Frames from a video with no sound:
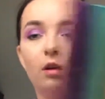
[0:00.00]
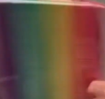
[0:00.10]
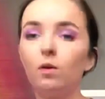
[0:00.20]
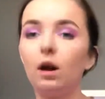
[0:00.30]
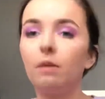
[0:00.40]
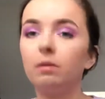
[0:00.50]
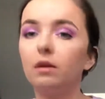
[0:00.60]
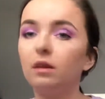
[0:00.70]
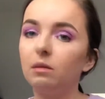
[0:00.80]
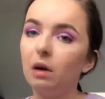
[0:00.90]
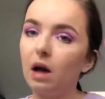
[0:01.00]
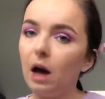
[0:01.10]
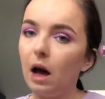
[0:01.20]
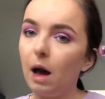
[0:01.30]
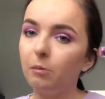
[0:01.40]
grabbed
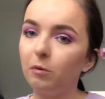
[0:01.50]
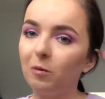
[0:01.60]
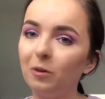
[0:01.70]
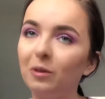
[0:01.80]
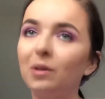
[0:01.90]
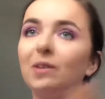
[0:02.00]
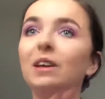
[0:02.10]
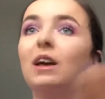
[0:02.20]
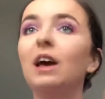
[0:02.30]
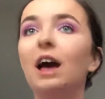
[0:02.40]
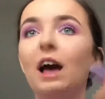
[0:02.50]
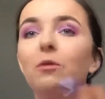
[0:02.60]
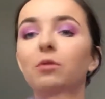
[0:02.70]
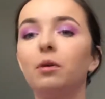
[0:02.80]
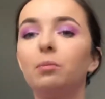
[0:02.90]
I'm a Royalty, and
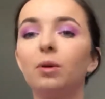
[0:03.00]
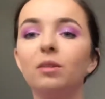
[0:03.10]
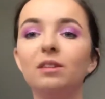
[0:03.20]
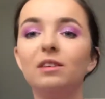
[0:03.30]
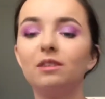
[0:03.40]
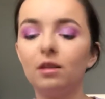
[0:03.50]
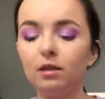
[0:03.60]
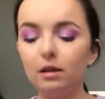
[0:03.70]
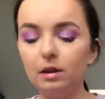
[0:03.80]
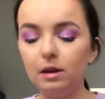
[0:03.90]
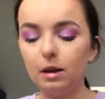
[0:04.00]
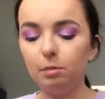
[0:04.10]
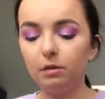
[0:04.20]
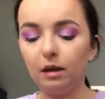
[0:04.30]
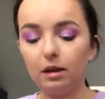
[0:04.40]
we are putting this on the
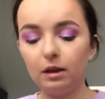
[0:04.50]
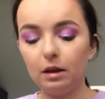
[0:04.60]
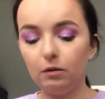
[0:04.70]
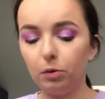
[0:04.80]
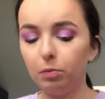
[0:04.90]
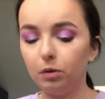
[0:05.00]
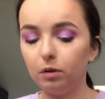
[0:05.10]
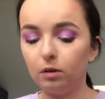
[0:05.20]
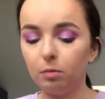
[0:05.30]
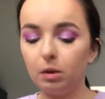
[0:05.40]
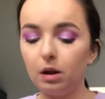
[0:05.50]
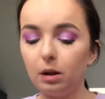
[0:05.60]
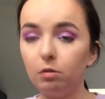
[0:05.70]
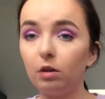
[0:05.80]
lips. I never put it on my lips.